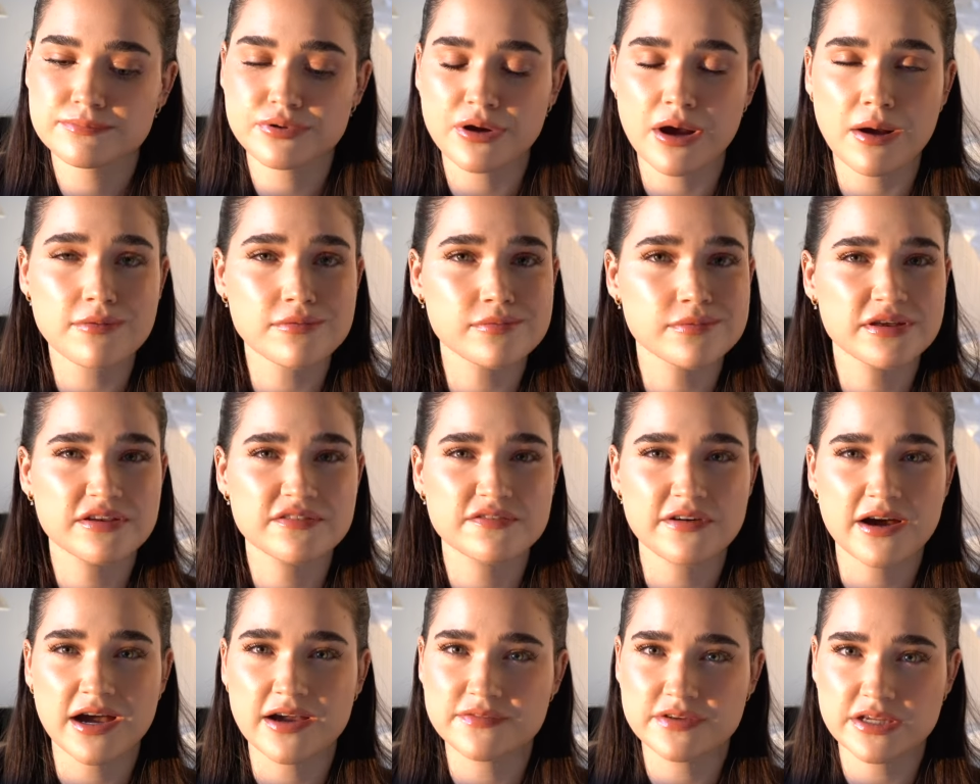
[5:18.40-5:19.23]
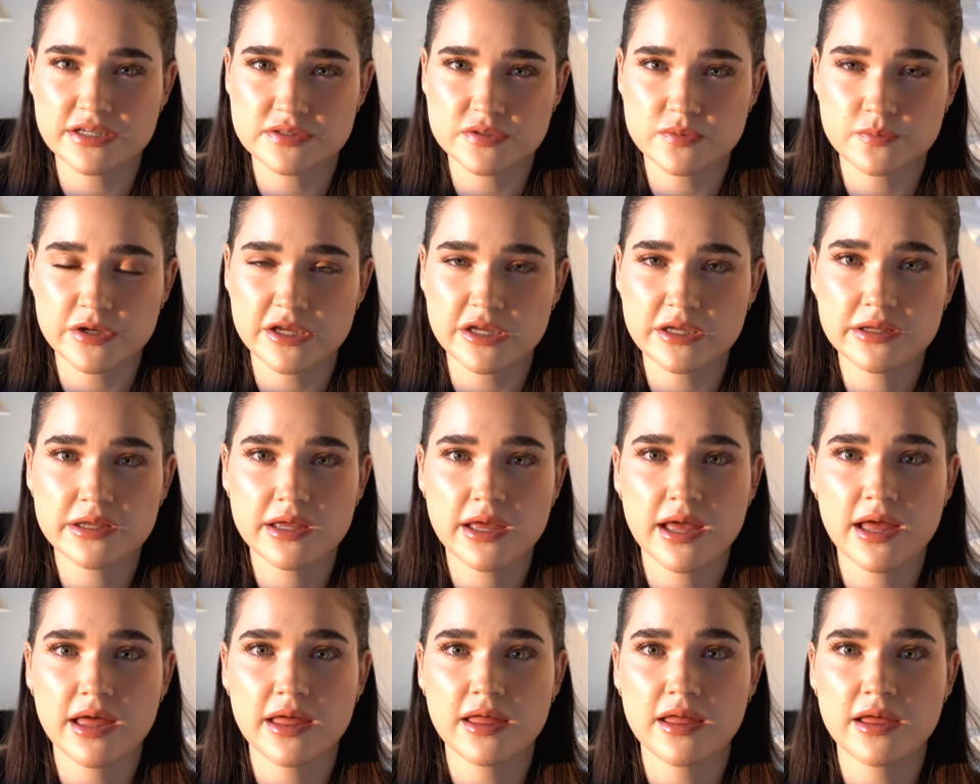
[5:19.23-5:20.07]
probably 5 days a week,
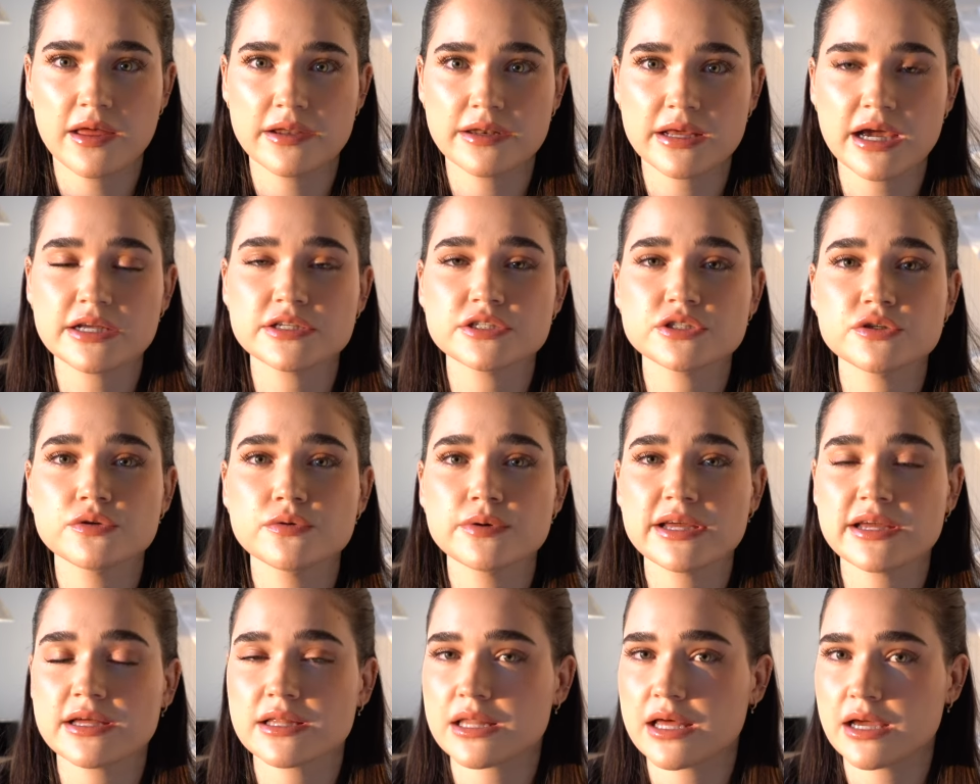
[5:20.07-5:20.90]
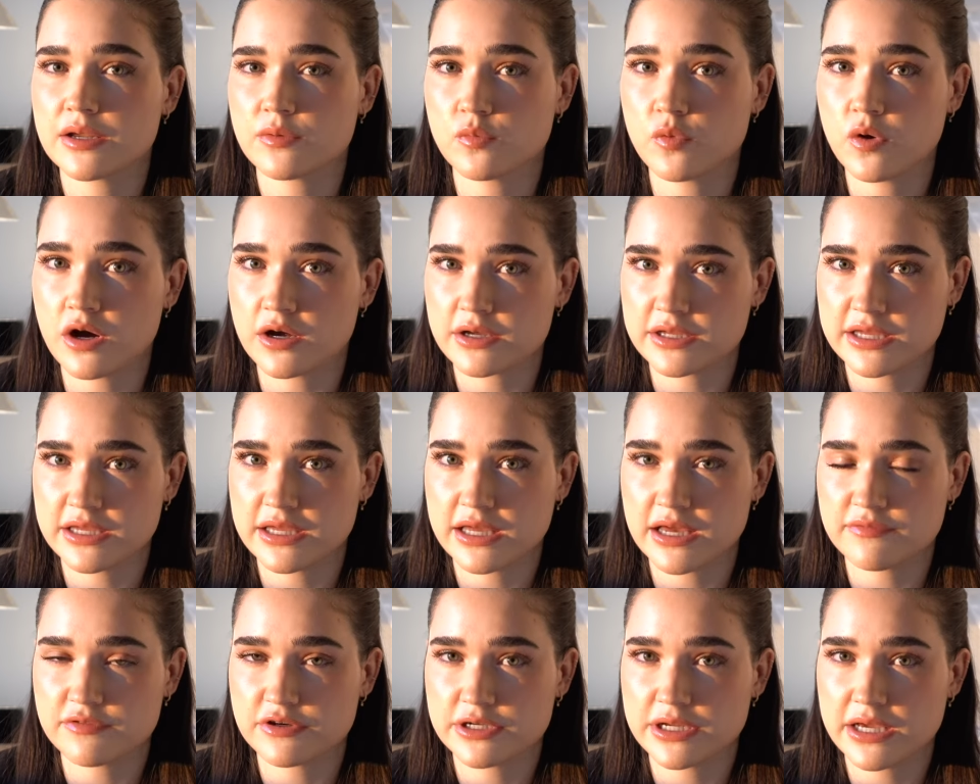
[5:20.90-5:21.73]
and I do incline walking
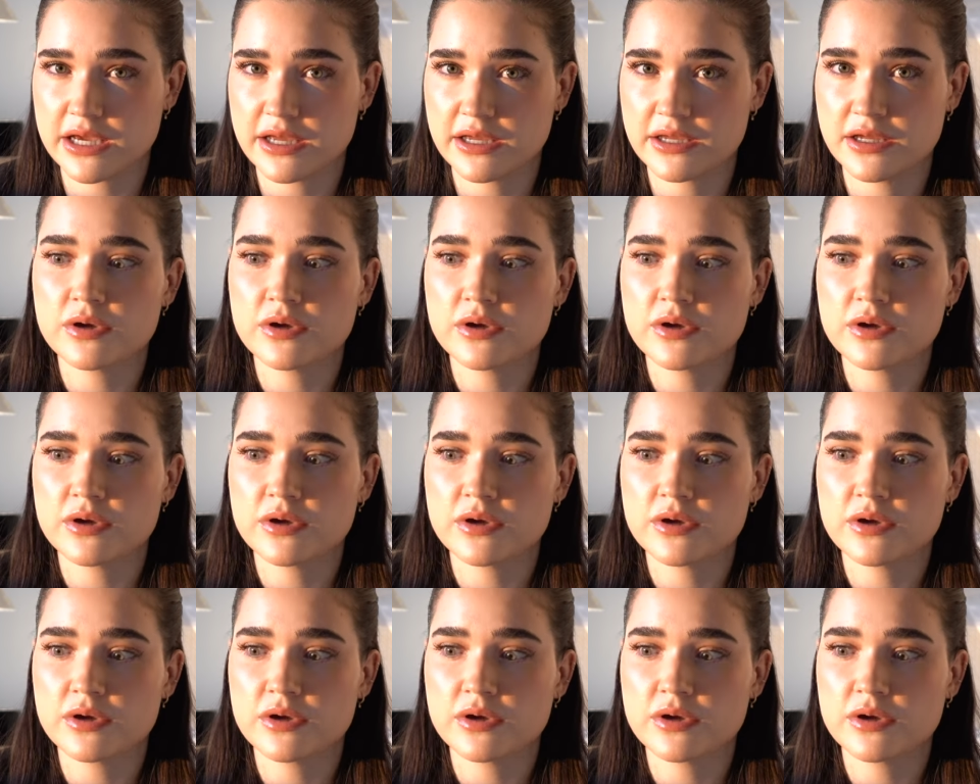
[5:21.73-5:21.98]
every day.